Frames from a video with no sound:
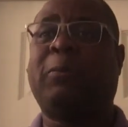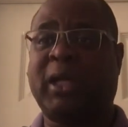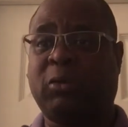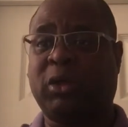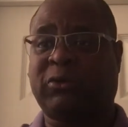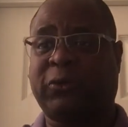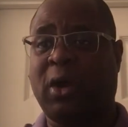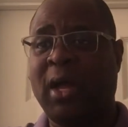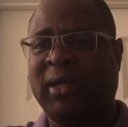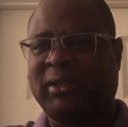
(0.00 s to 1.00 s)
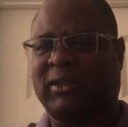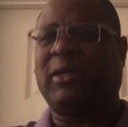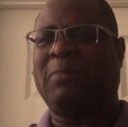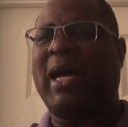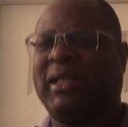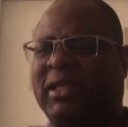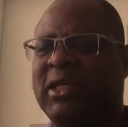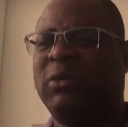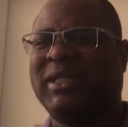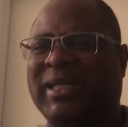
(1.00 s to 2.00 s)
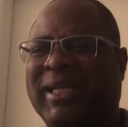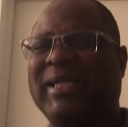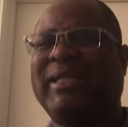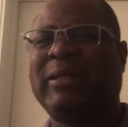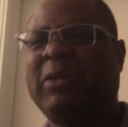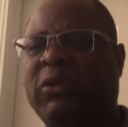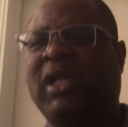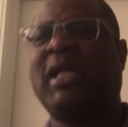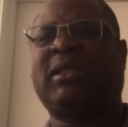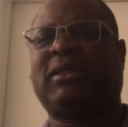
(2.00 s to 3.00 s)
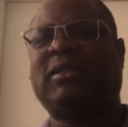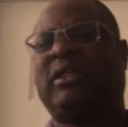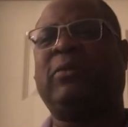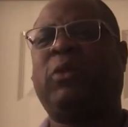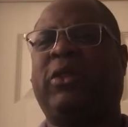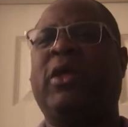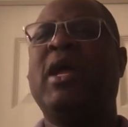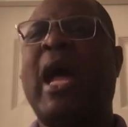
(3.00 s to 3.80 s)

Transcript: but it was for somebody she was in an intimate relationship with.